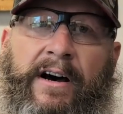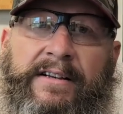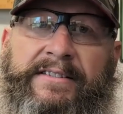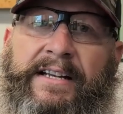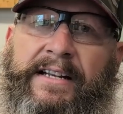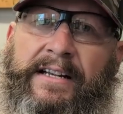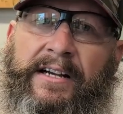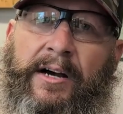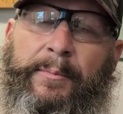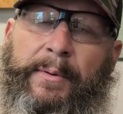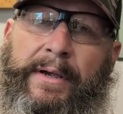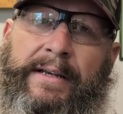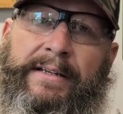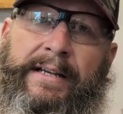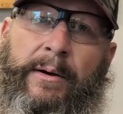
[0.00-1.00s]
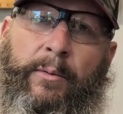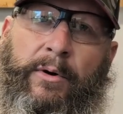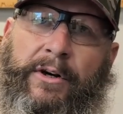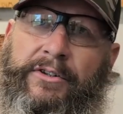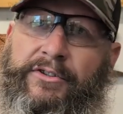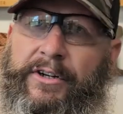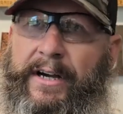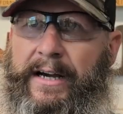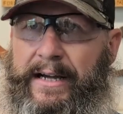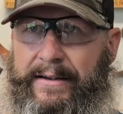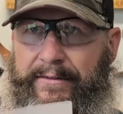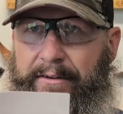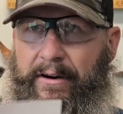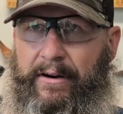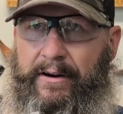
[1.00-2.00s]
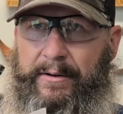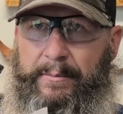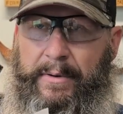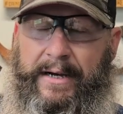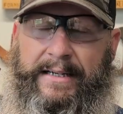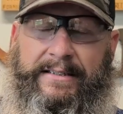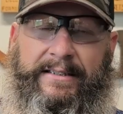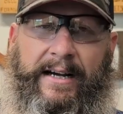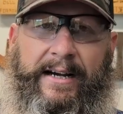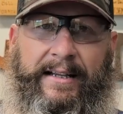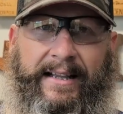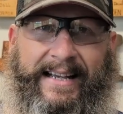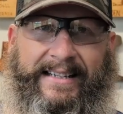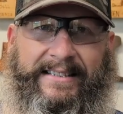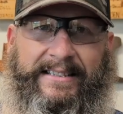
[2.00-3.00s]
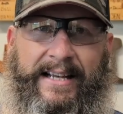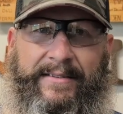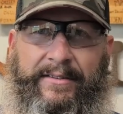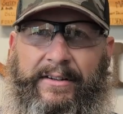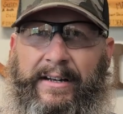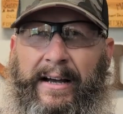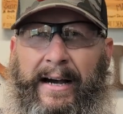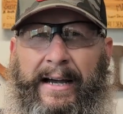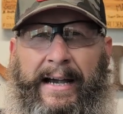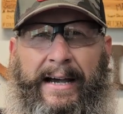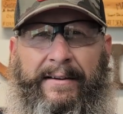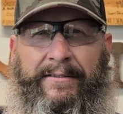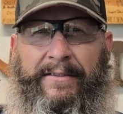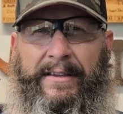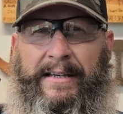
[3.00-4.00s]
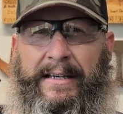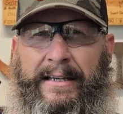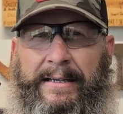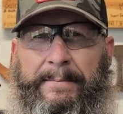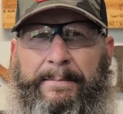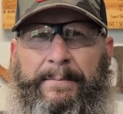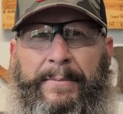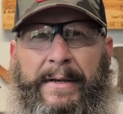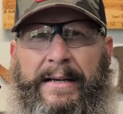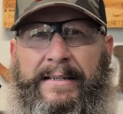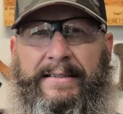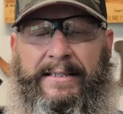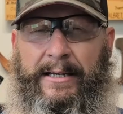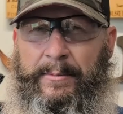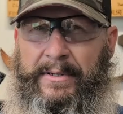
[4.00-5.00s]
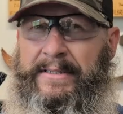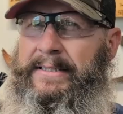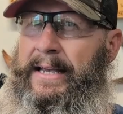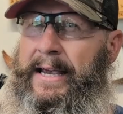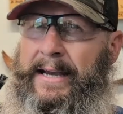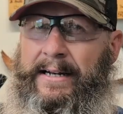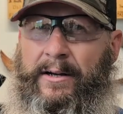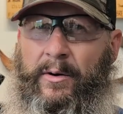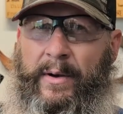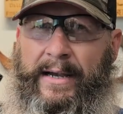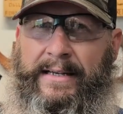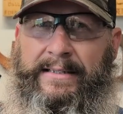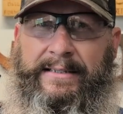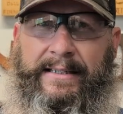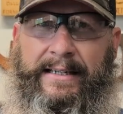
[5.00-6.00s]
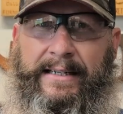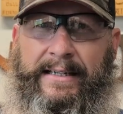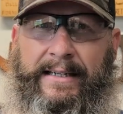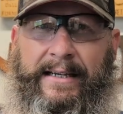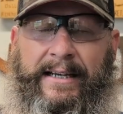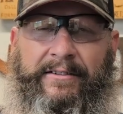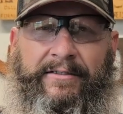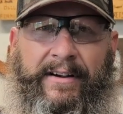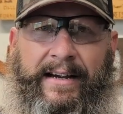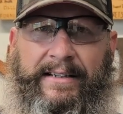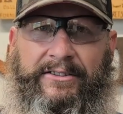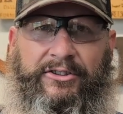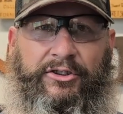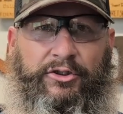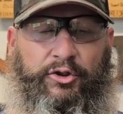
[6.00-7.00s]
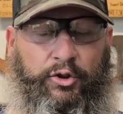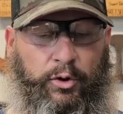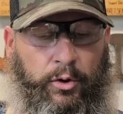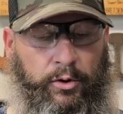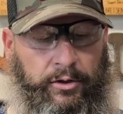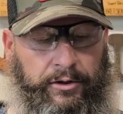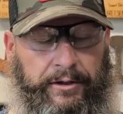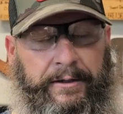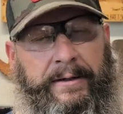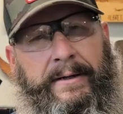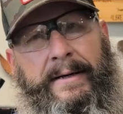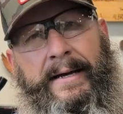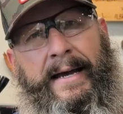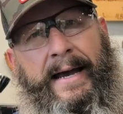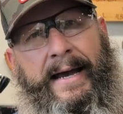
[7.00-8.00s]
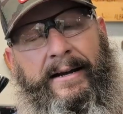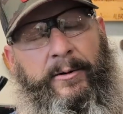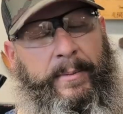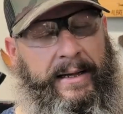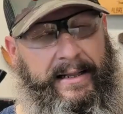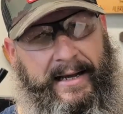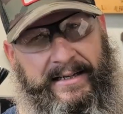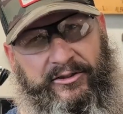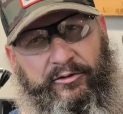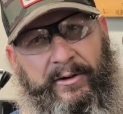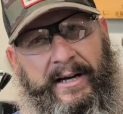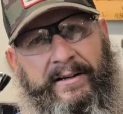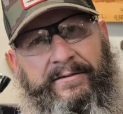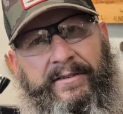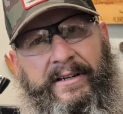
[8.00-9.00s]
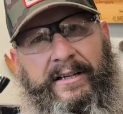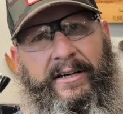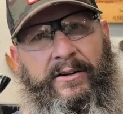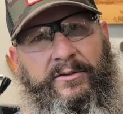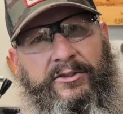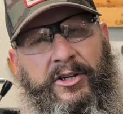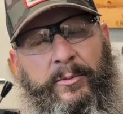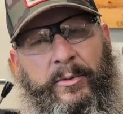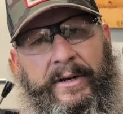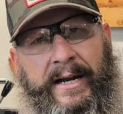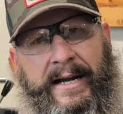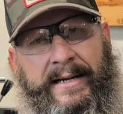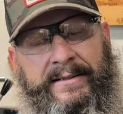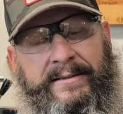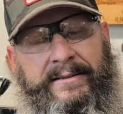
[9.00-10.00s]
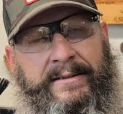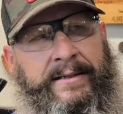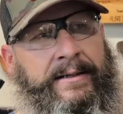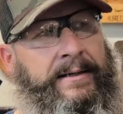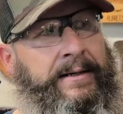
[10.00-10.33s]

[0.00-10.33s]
setting up a network drive on my Syil X7. I have the Siemens 808D advanced controller, and on my last rant video someone asked